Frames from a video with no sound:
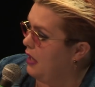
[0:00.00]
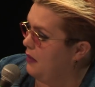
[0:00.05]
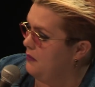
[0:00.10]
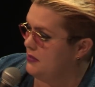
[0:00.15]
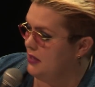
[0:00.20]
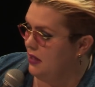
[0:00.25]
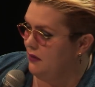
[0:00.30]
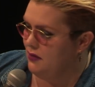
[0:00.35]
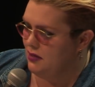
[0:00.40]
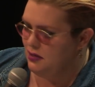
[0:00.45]

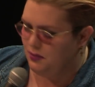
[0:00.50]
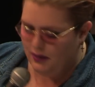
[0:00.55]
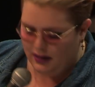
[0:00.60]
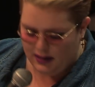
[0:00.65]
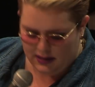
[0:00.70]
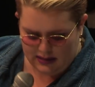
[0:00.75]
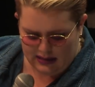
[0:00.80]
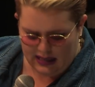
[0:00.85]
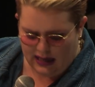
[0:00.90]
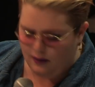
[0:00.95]
comes over to
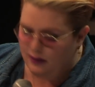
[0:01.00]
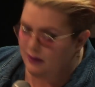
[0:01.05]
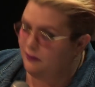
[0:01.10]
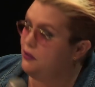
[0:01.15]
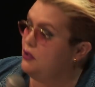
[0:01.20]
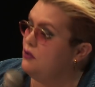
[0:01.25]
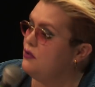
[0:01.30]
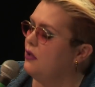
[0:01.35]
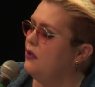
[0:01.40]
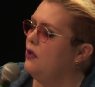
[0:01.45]
us. Now,
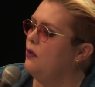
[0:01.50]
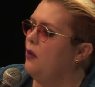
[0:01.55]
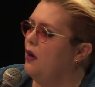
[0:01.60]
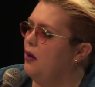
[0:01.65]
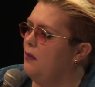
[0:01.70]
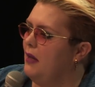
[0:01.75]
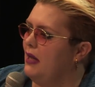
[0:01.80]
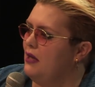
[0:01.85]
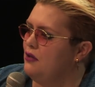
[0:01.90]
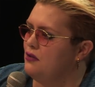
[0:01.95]
if you don't know
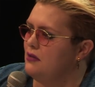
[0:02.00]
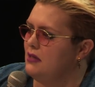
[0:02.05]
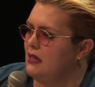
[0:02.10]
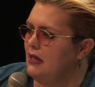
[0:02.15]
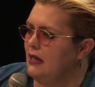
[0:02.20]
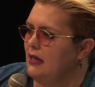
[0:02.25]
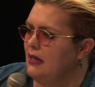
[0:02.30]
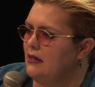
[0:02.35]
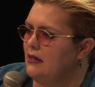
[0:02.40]
what a maitre d